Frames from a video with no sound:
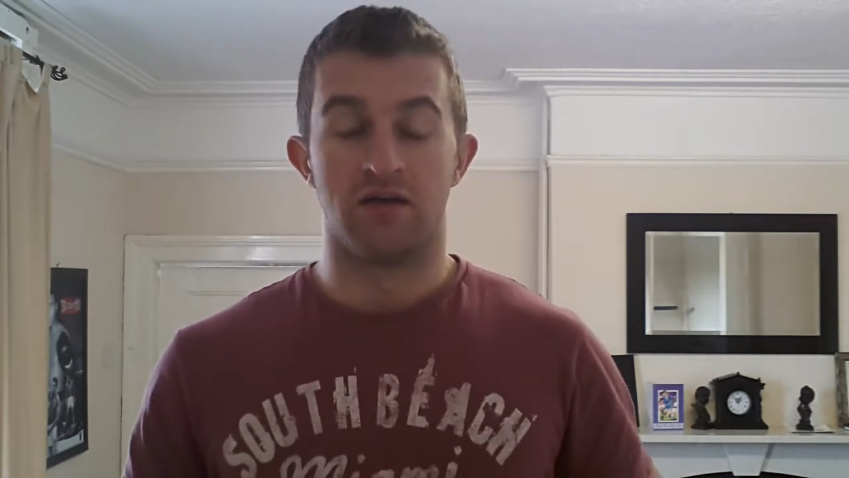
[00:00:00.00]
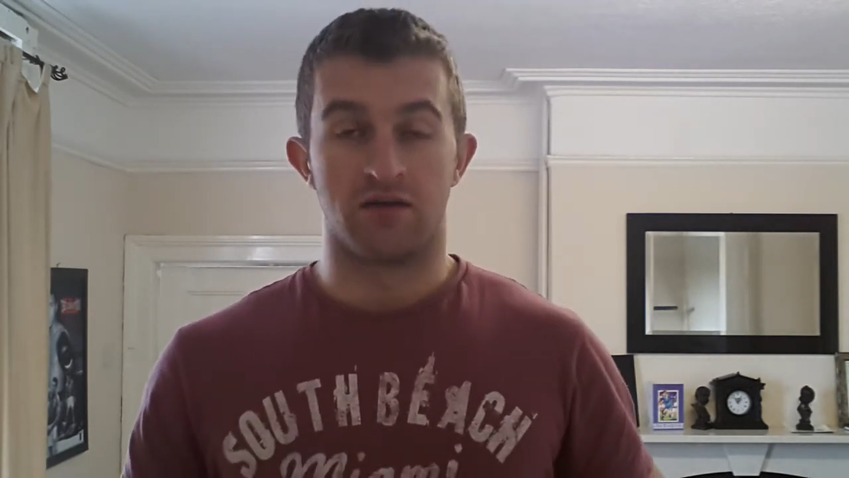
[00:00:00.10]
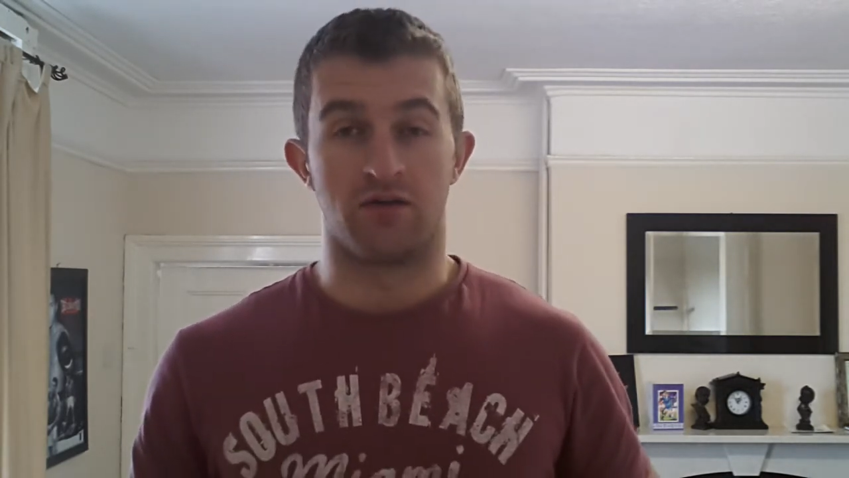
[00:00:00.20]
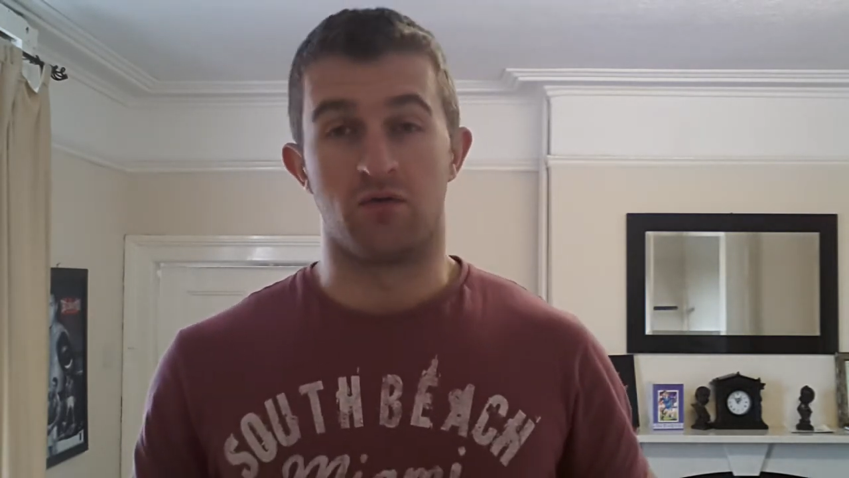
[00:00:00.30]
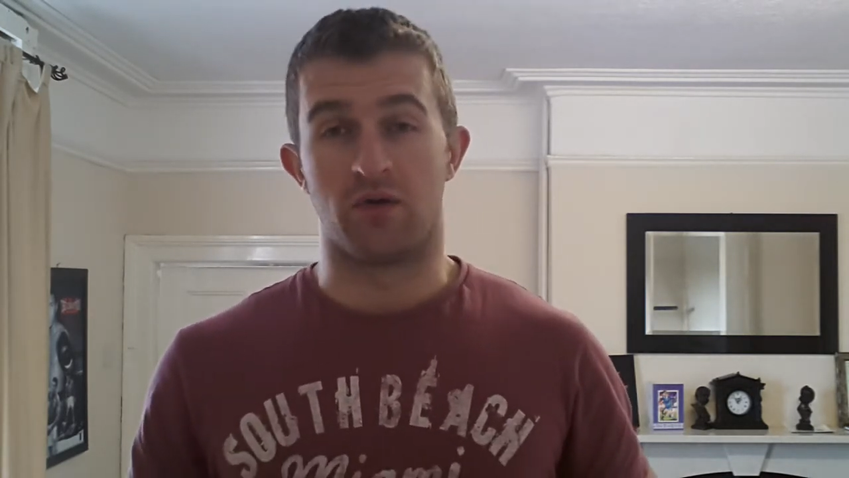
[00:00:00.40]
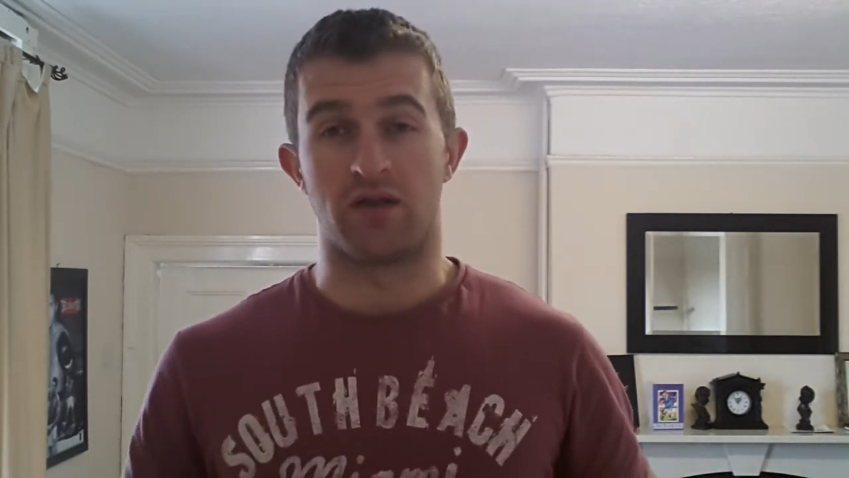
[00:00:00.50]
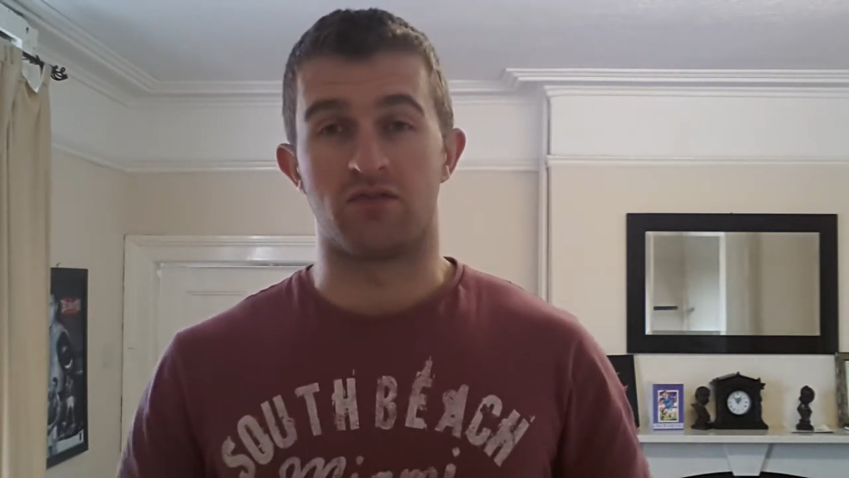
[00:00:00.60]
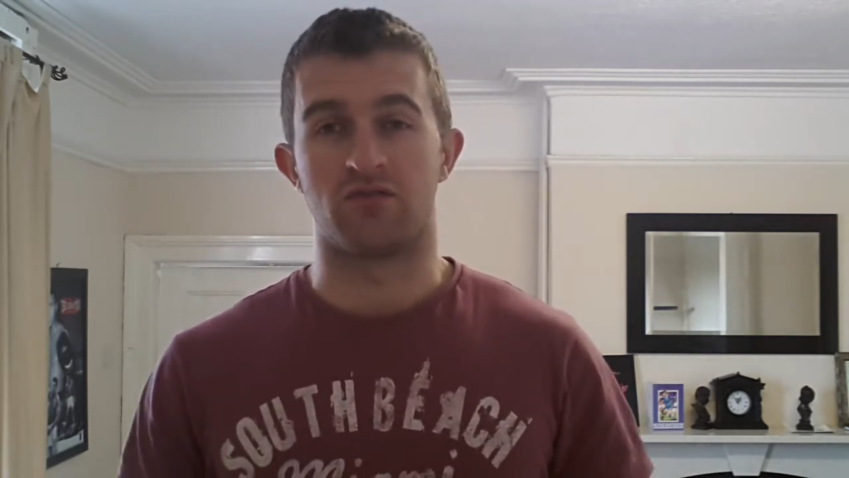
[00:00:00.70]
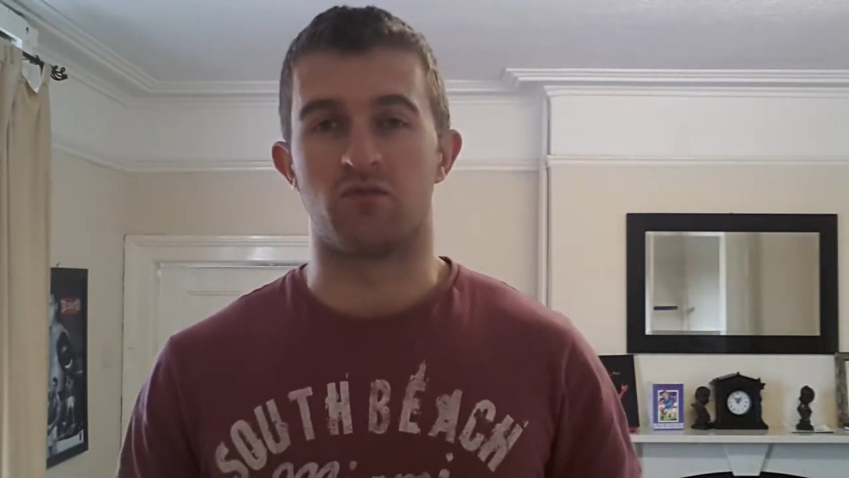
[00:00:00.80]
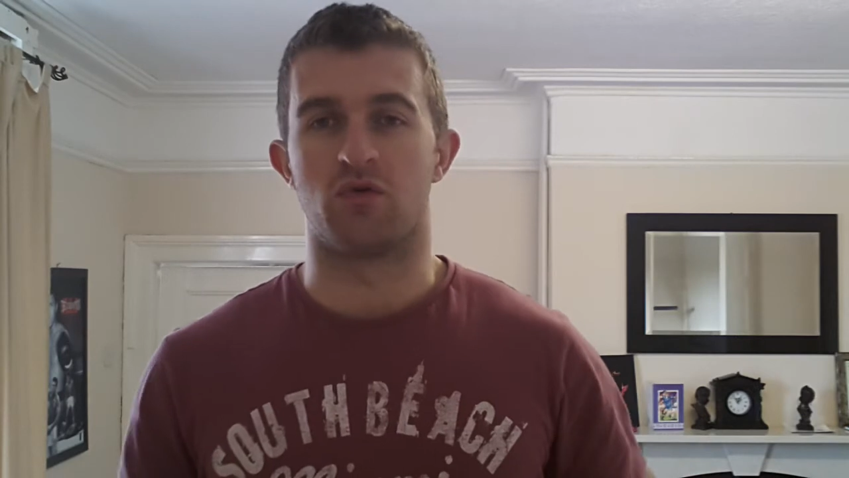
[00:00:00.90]
you know, when
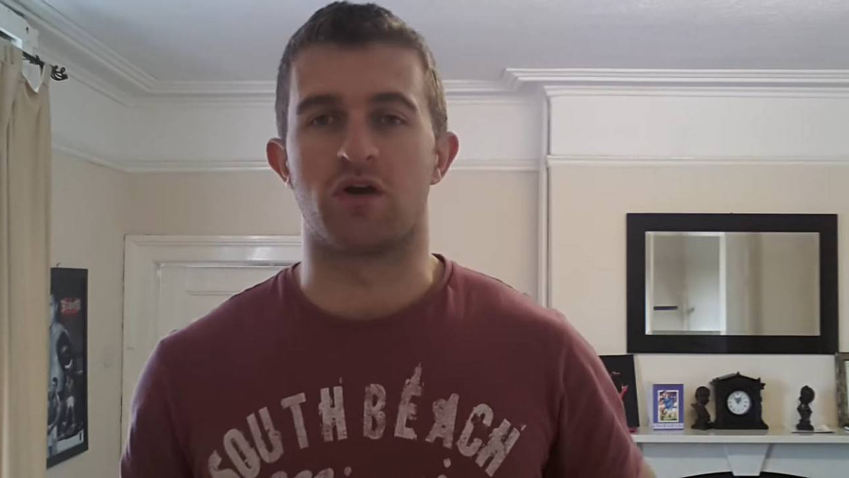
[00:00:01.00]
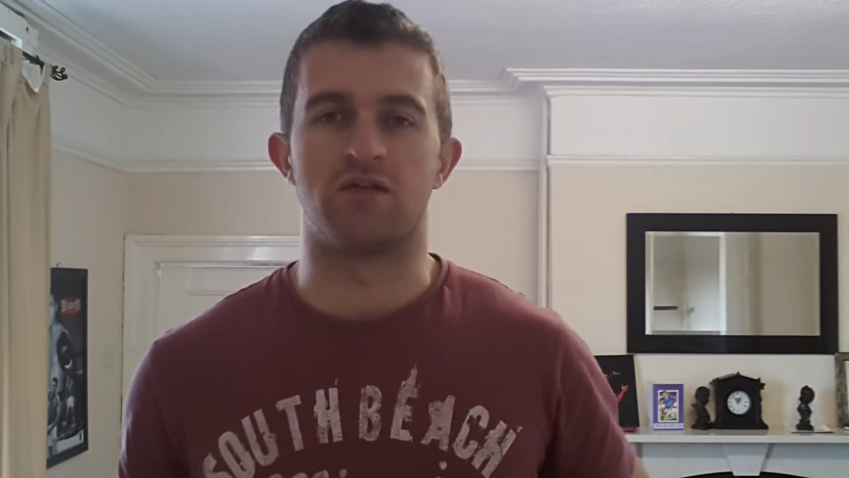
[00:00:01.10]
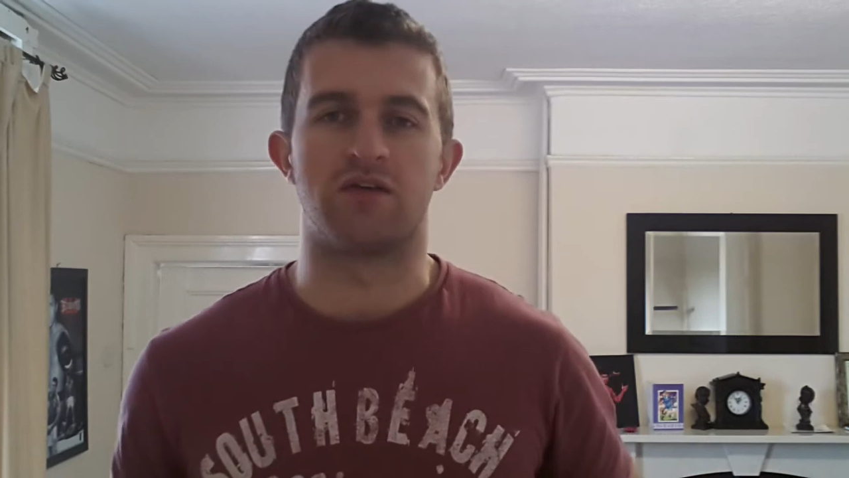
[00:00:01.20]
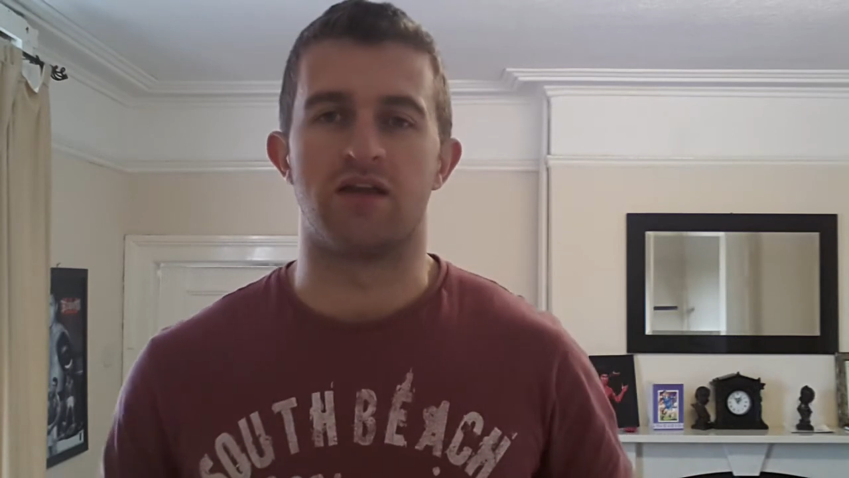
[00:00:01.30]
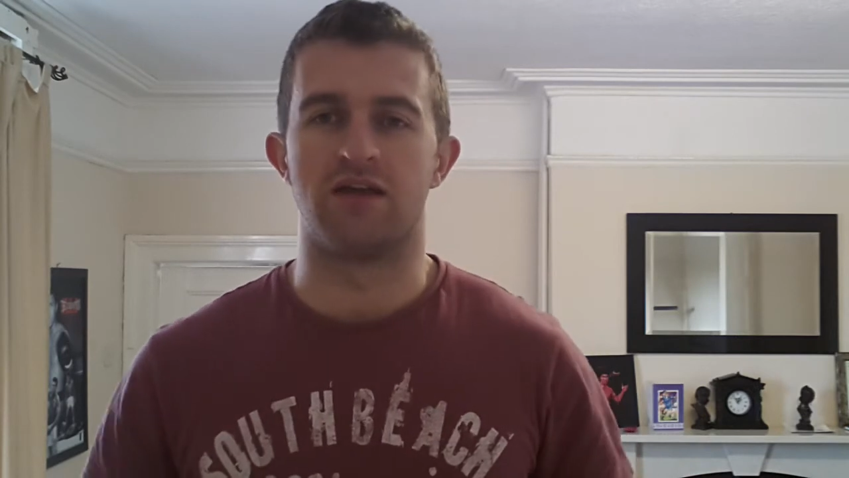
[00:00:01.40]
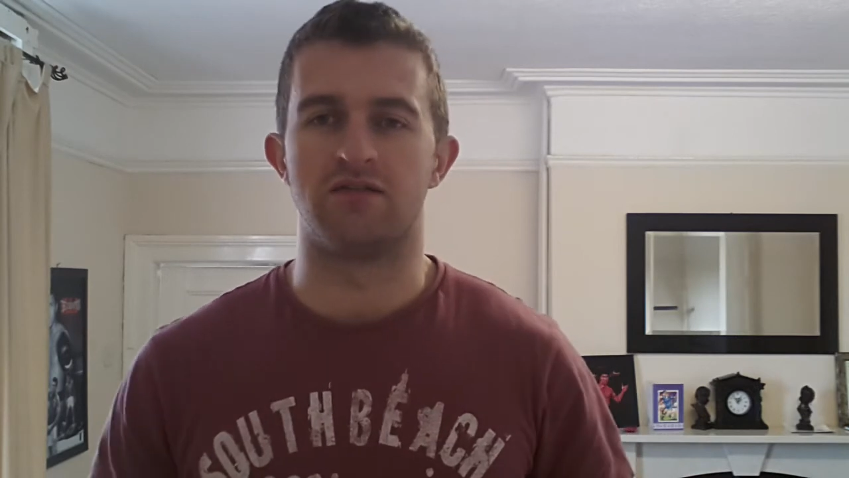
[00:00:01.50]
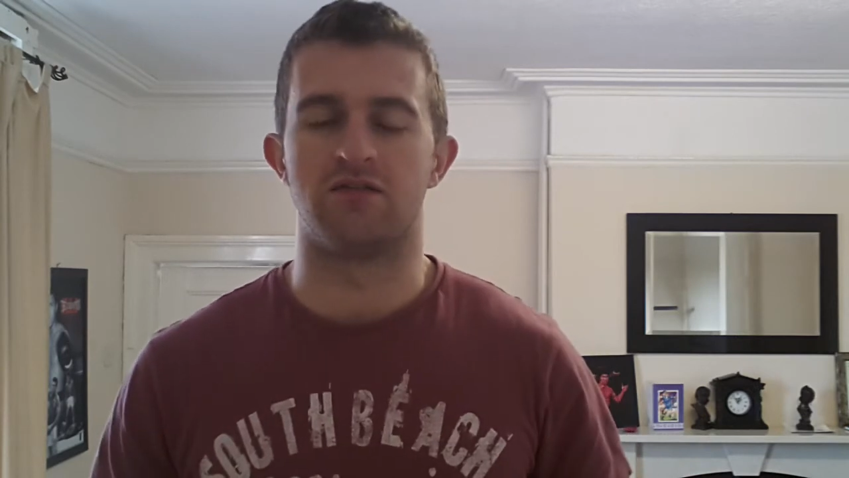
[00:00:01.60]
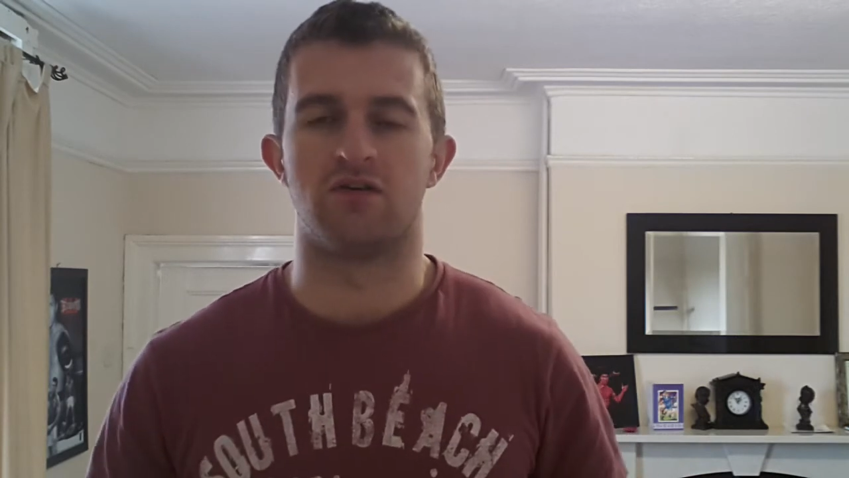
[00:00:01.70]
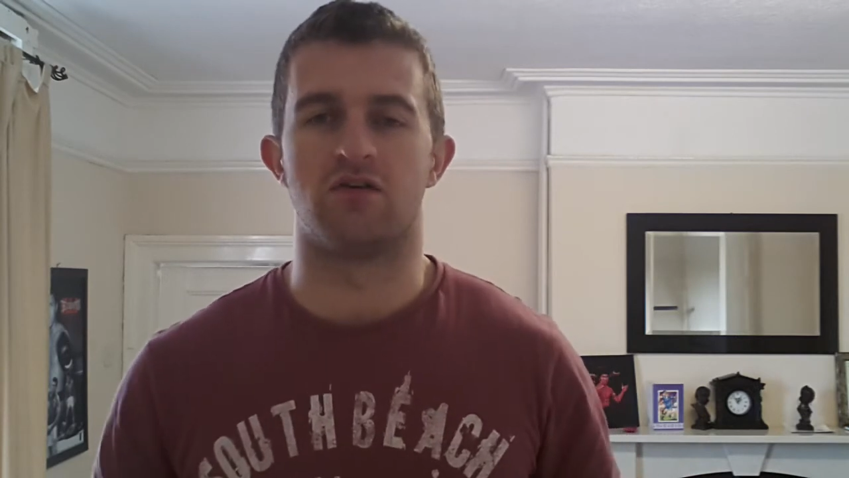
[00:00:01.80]
should the workouts get easier,